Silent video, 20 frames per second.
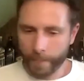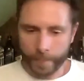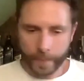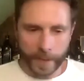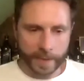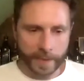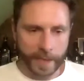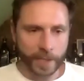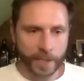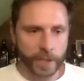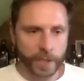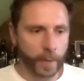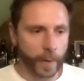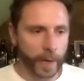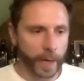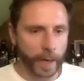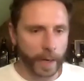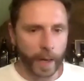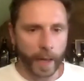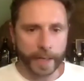It's actually
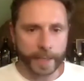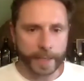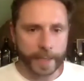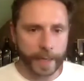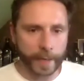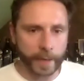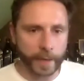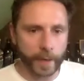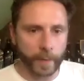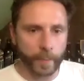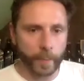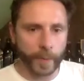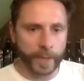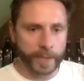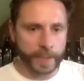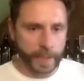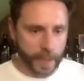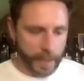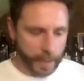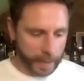quite a light, delicate
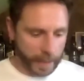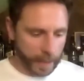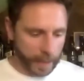whiskey.